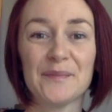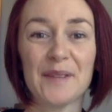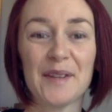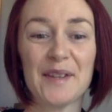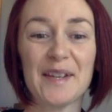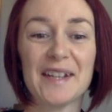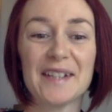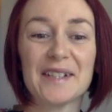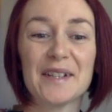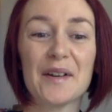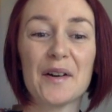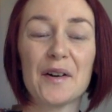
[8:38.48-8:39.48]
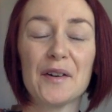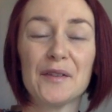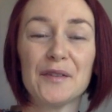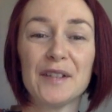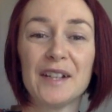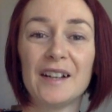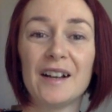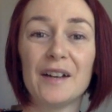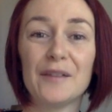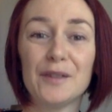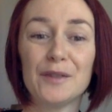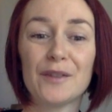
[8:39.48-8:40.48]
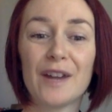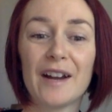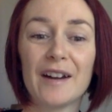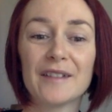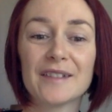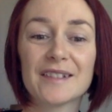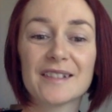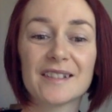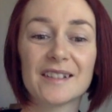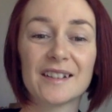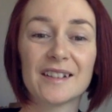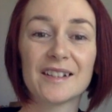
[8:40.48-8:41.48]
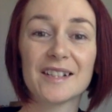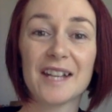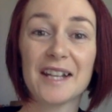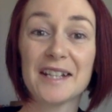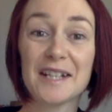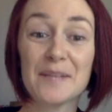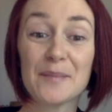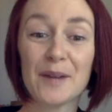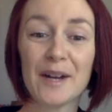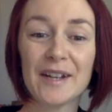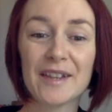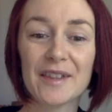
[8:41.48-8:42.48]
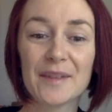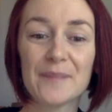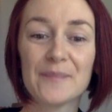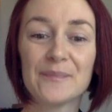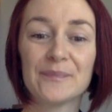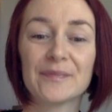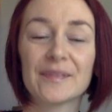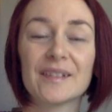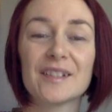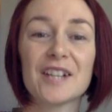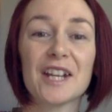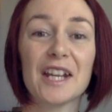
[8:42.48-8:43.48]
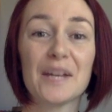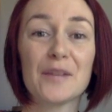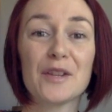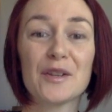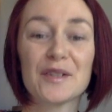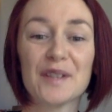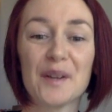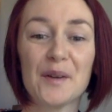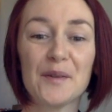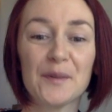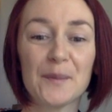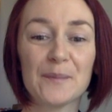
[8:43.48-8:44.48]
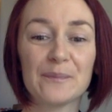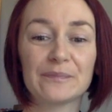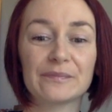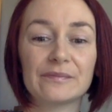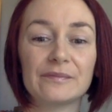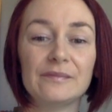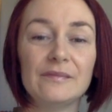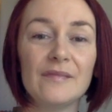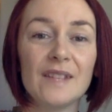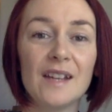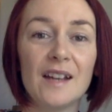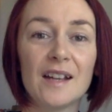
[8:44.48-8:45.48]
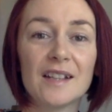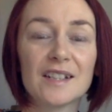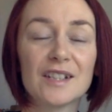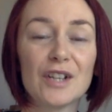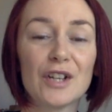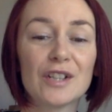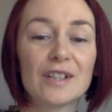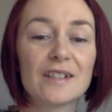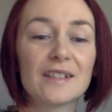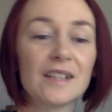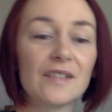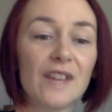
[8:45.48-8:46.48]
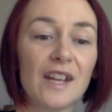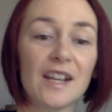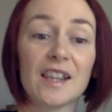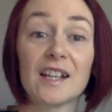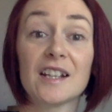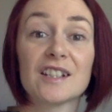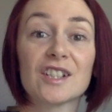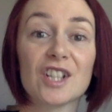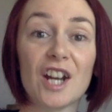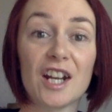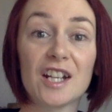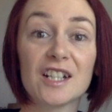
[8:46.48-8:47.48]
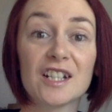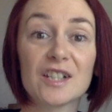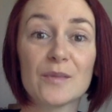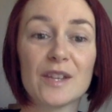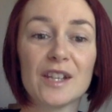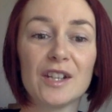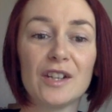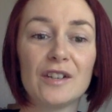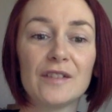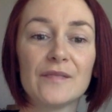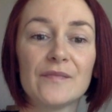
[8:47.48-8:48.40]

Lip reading: At the end of a few rounds, take a deep breath, check in with yourself, and notice if anything has changed within you.